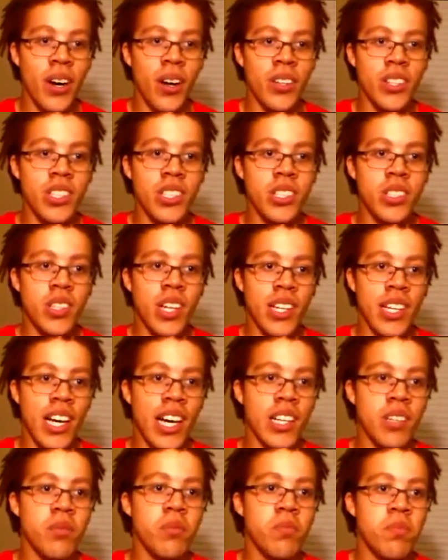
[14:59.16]
a
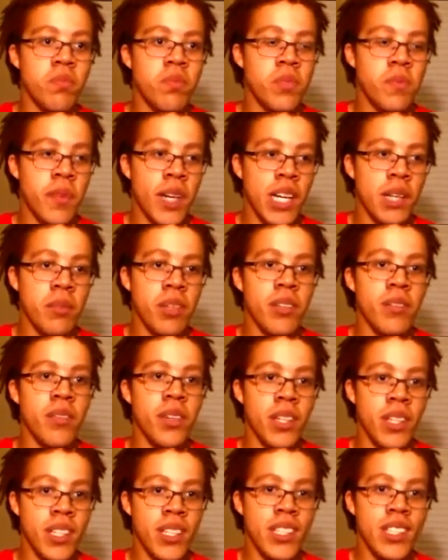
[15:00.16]
lot of Spider-Man
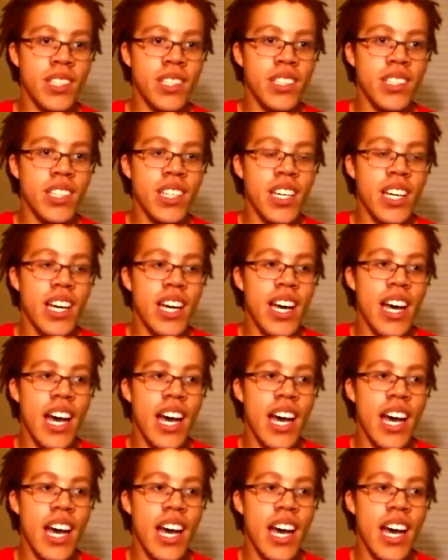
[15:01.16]
villains